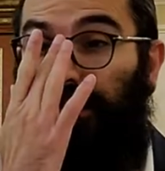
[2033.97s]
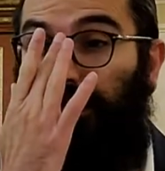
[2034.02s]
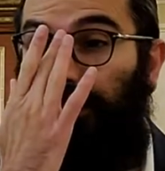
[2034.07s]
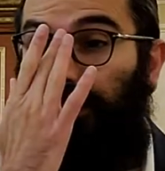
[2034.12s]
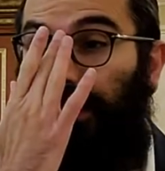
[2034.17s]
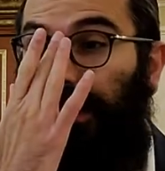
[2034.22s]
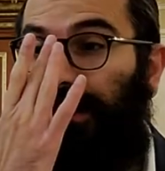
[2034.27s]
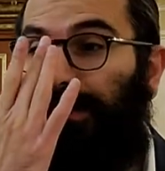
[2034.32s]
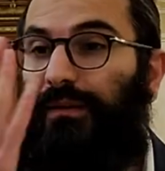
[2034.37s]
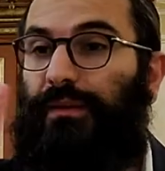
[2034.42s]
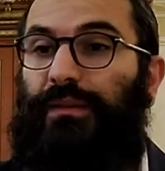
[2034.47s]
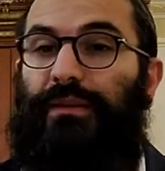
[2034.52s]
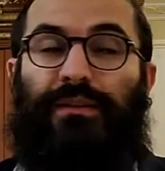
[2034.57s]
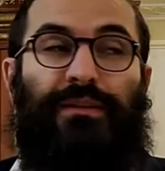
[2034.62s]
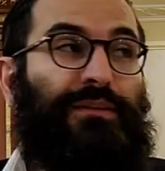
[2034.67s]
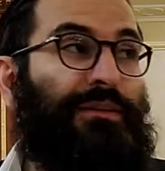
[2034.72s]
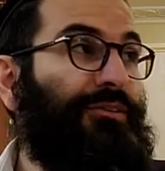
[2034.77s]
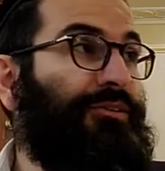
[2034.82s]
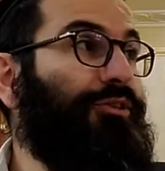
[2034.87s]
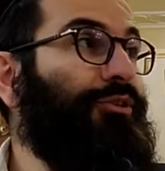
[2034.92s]
right,
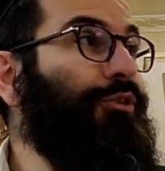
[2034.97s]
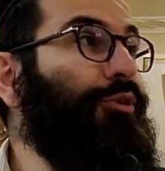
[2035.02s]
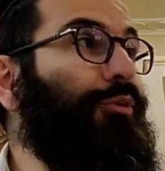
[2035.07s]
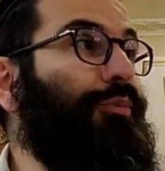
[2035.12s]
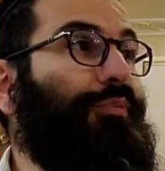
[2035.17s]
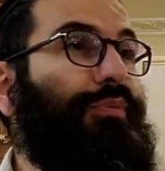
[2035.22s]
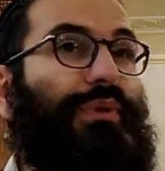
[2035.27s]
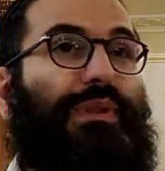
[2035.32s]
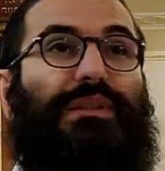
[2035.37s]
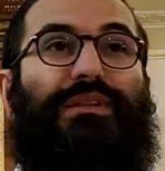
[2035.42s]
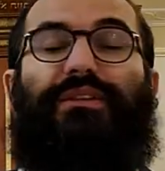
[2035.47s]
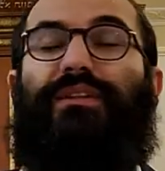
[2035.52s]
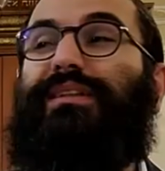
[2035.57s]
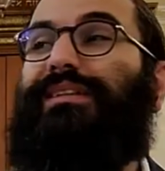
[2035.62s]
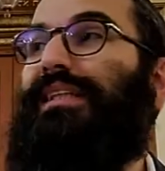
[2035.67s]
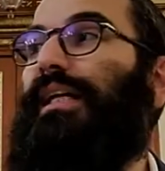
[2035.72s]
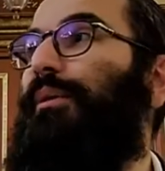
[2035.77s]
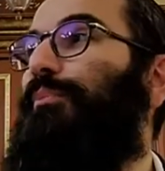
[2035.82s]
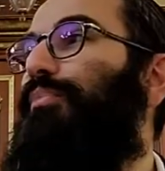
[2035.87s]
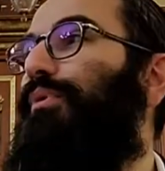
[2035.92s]
soup. So
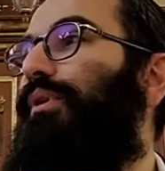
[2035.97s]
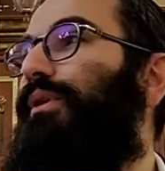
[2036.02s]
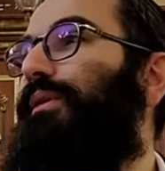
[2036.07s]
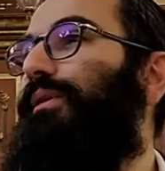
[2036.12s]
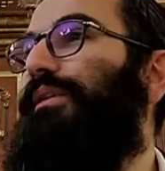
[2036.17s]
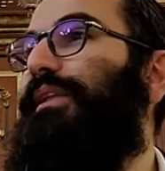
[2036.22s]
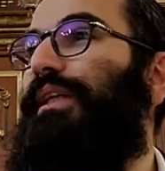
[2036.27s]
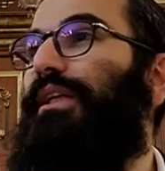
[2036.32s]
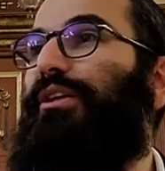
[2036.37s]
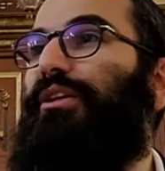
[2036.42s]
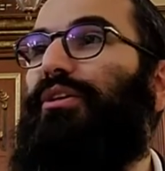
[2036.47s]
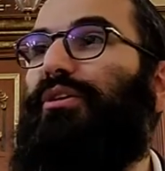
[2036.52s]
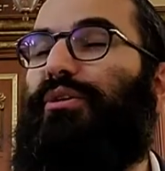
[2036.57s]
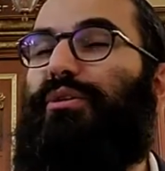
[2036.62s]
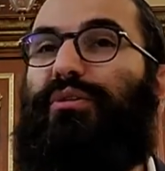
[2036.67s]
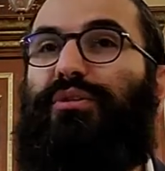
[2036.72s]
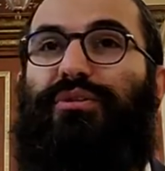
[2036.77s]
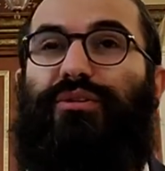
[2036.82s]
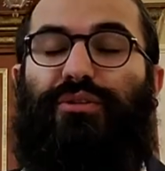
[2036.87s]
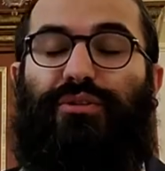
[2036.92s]
example, say
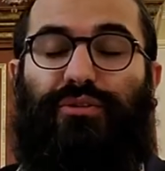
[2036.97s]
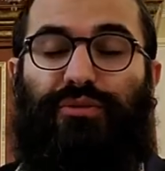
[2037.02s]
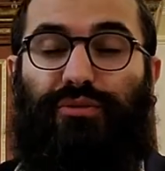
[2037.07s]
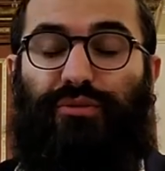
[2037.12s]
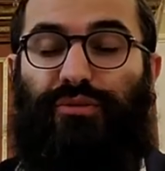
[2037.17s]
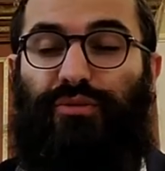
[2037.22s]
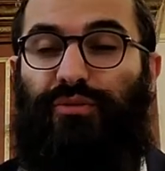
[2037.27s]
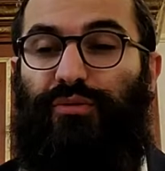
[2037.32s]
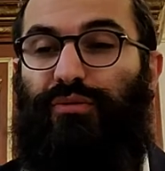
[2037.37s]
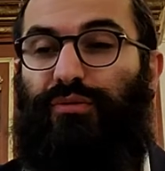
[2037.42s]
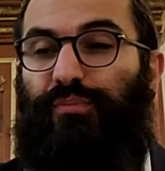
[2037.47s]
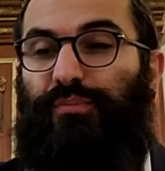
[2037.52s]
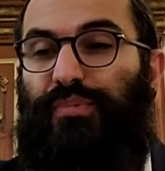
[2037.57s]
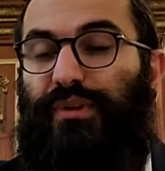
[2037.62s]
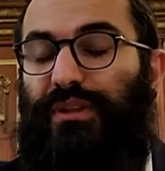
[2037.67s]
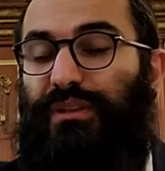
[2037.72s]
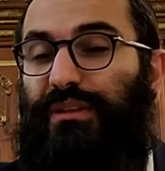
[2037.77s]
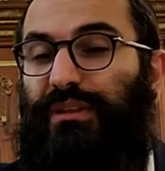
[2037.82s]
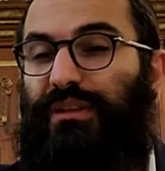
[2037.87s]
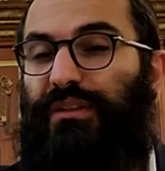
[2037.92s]
your
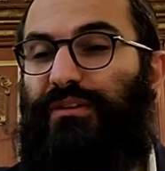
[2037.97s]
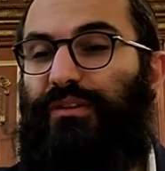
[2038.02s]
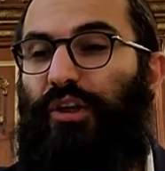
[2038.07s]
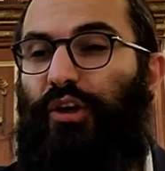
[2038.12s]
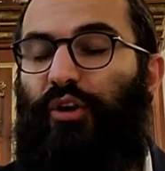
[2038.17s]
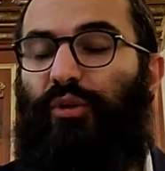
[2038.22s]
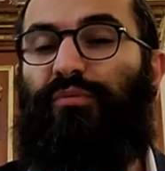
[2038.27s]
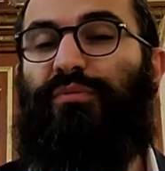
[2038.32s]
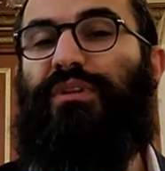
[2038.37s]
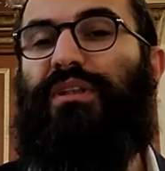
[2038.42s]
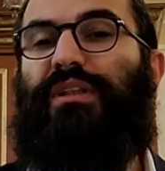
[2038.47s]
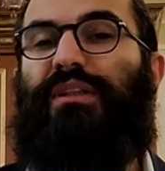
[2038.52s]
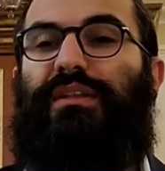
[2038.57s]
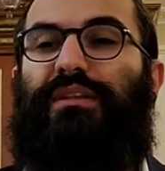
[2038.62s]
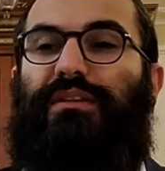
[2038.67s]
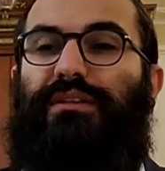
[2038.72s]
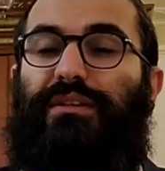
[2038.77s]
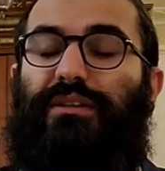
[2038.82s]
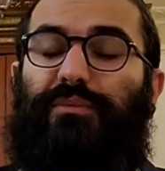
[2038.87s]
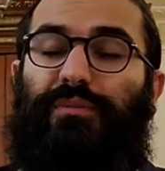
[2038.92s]
person is home,
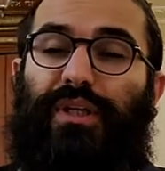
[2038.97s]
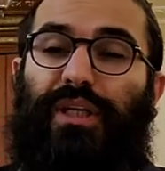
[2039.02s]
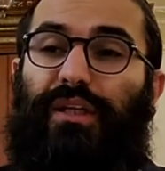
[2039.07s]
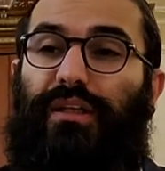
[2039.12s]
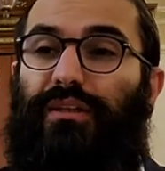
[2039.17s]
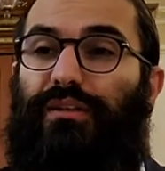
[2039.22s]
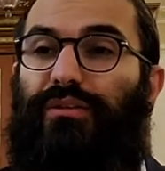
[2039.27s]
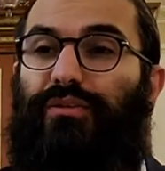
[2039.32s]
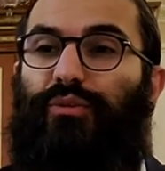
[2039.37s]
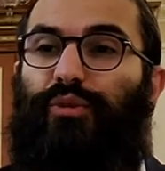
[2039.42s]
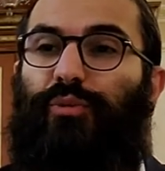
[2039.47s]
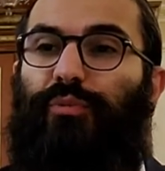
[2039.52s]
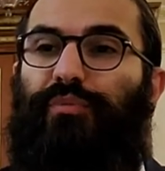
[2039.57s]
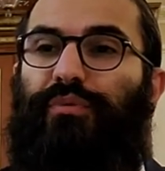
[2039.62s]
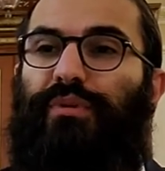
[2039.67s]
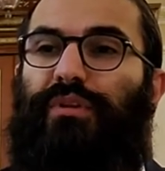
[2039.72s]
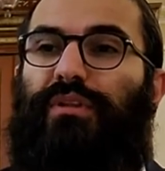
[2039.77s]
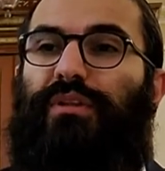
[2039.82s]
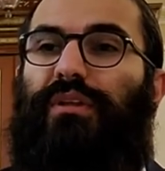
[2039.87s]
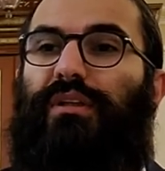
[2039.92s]
they're making
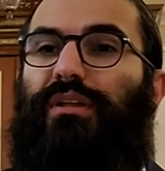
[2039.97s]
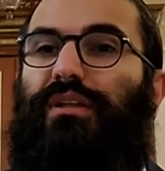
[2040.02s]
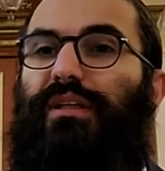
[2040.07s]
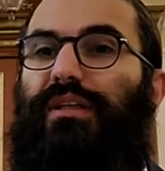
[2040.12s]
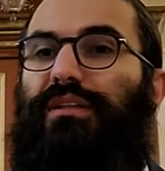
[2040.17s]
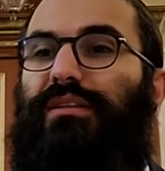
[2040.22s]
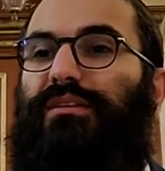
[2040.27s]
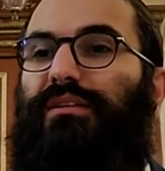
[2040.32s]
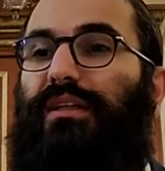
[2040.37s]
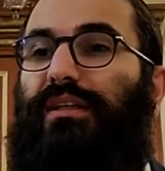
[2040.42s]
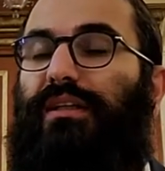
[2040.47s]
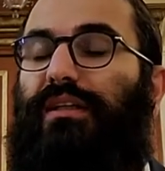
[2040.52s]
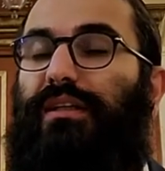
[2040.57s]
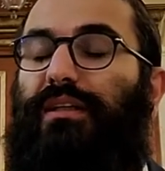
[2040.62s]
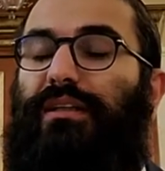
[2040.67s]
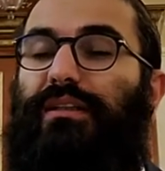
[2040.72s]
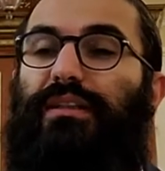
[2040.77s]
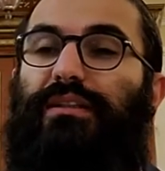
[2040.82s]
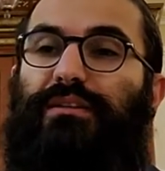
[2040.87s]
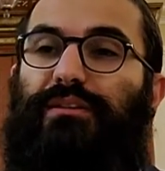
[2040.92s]
soup, and
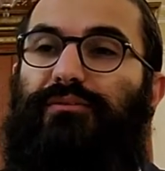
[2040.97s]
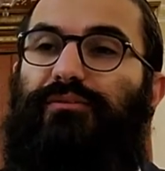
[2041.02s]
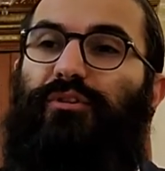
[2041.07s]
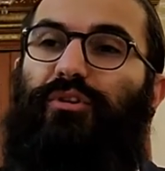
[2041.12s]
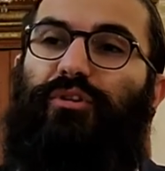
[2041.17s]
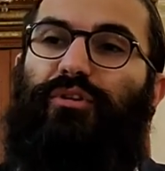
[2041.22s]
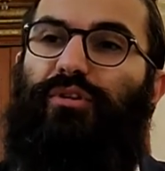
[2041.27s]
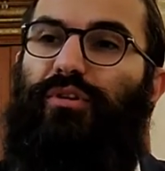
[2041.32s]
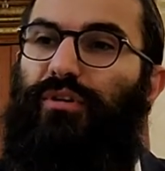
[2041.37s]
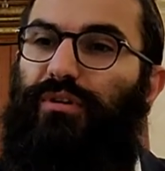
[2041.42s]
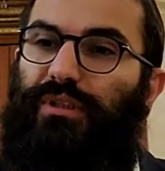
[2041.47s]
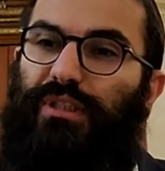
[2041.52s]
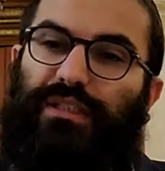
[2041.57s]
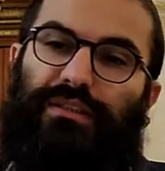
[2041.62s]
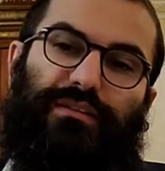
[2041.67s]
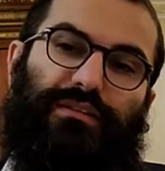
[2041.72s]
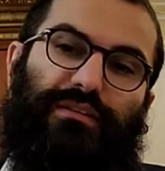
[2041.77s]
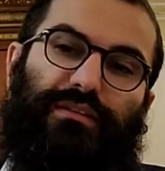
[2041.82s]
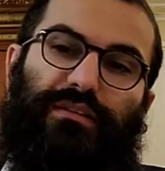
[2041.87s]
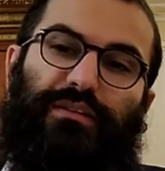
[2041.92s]
suddenly he gets a phone call
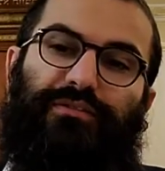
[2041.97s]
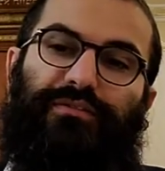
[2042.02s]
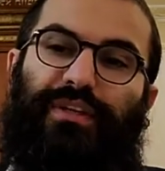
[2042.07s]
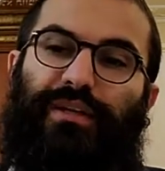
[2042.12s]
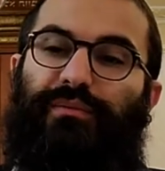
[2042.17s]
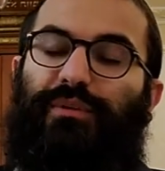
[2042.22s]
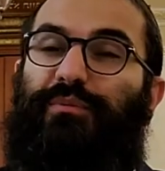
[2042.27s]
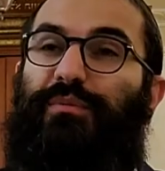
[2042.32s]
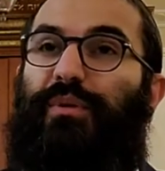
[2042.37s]
that a family